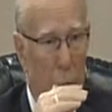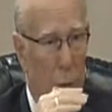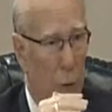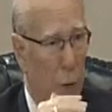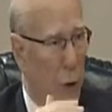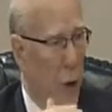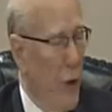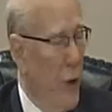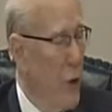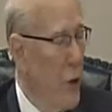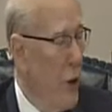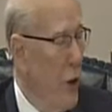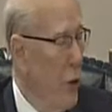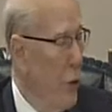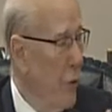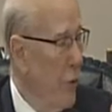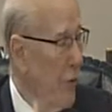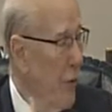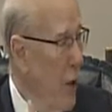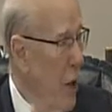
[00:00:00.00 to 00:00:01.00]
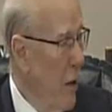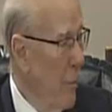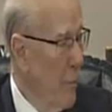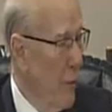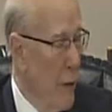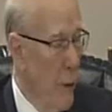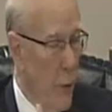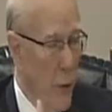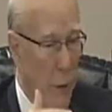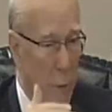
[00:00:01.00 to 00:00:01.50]
To continue the farm
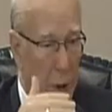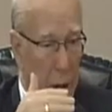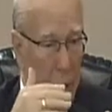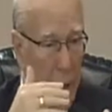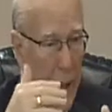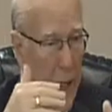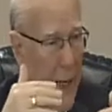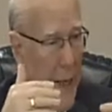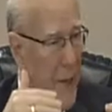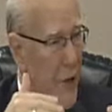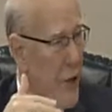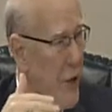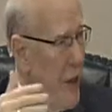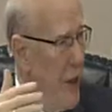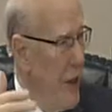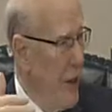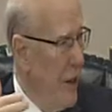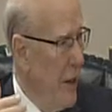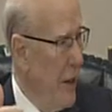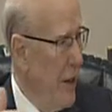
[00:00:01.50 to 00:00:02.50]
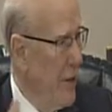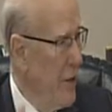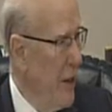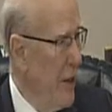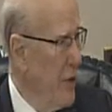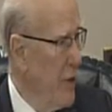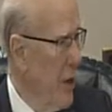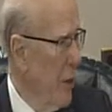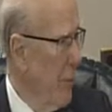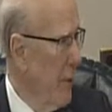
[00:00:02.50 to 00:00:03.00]
bill would have been 18,
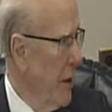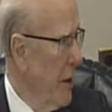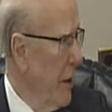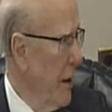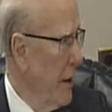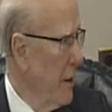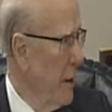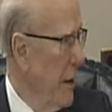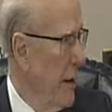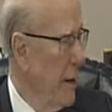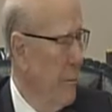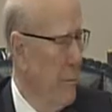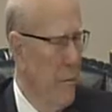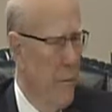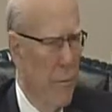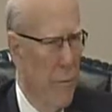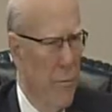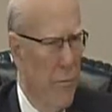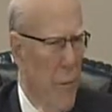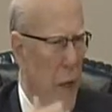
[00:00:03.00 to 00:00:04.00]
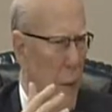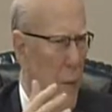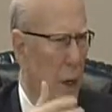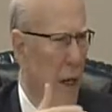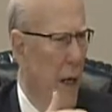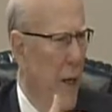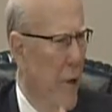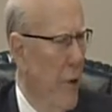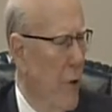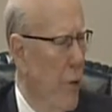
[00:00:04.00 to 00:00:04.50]
19, something like that, maybe
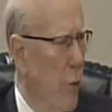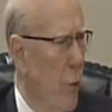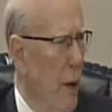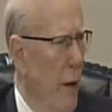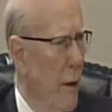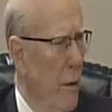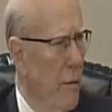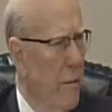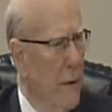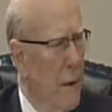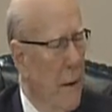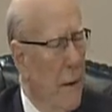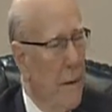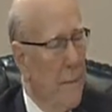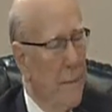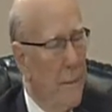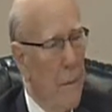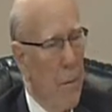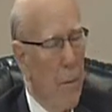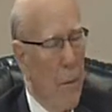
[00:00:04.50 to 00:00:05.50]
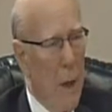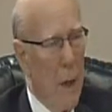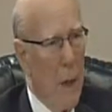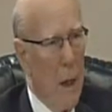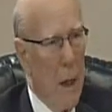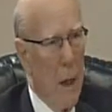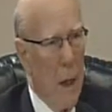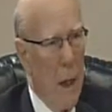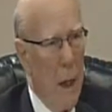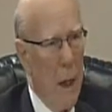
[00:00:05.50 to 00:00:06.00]
down to 12.
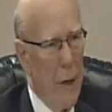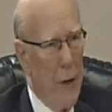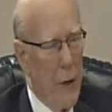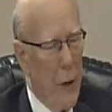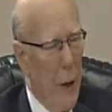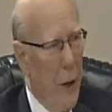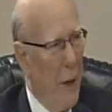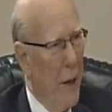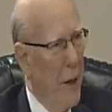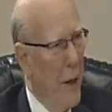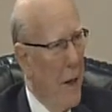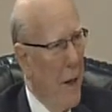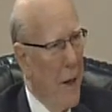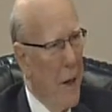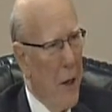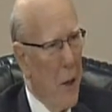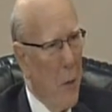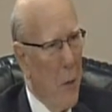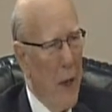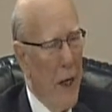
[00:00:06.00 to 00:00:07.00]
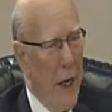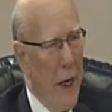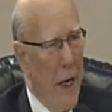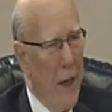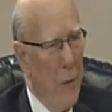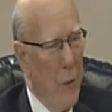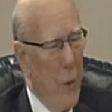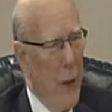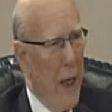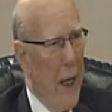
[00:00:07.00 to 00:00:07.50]
As
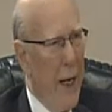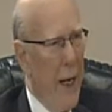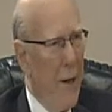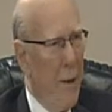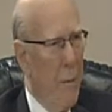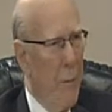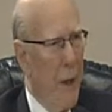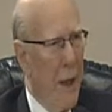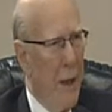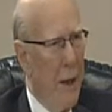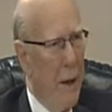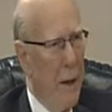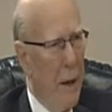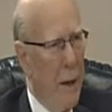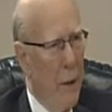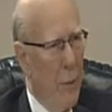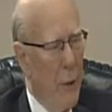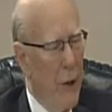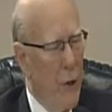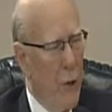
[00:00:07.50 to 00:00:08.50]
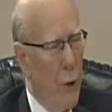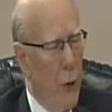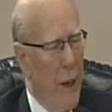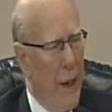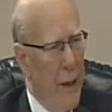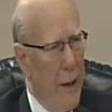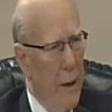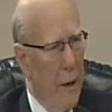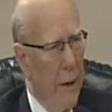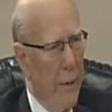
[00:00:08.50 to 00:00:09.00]
we had a big
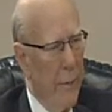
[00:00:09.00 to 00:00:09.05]
retreat,